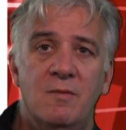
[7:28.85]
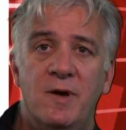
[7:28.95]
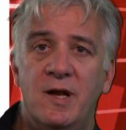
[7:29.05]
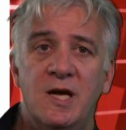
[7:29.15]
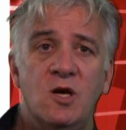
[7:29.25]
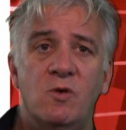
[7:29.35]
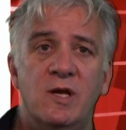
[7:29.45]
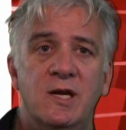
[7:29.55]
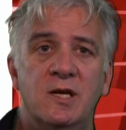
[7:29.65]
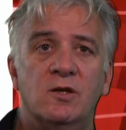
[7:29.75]
but
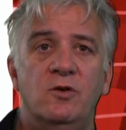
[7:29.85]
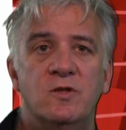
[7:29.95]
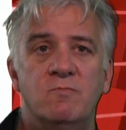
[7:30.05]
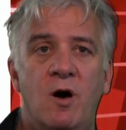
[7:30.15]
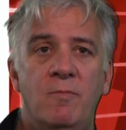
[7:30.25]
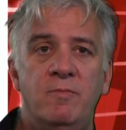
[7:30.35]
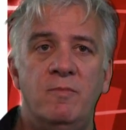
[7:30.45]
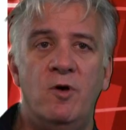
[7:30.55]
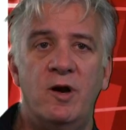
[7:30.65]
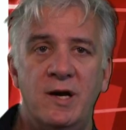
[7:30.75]
equally it includes
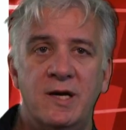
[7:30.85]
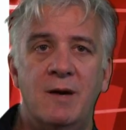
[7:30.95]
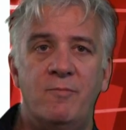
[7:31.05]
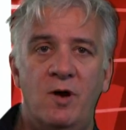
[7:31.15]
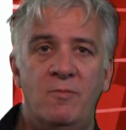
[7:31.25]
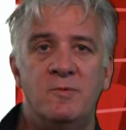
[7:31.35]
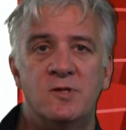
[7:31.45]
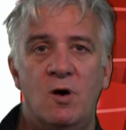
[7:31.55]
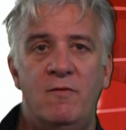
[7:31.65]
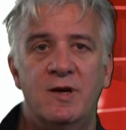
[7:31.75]
modelling and problem
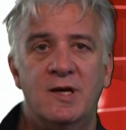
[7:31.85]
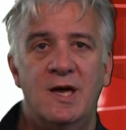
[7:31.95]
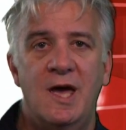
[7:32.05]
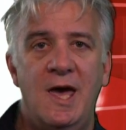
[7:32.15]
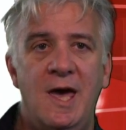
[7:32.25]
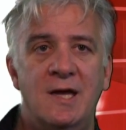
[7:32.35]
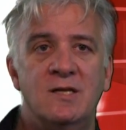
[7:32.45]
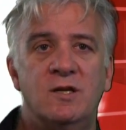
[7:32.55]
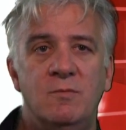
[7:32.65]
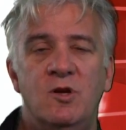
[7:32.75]
solving
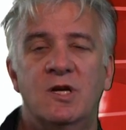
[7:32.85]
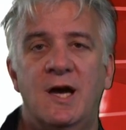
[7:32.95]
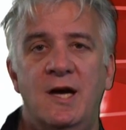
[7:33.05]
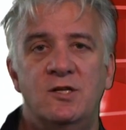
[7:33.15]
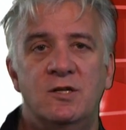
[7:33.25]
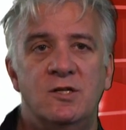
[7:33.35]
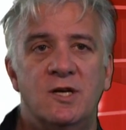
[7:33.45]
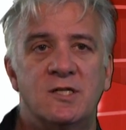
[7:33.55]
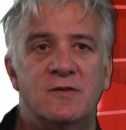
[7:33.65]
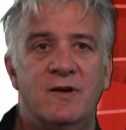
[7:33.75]
and communication and
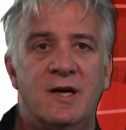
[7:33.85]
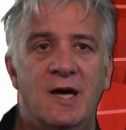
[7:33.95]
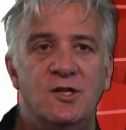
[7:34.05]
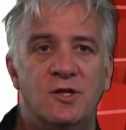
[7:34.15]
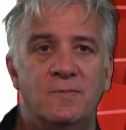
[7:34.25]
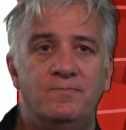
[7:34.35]
justification.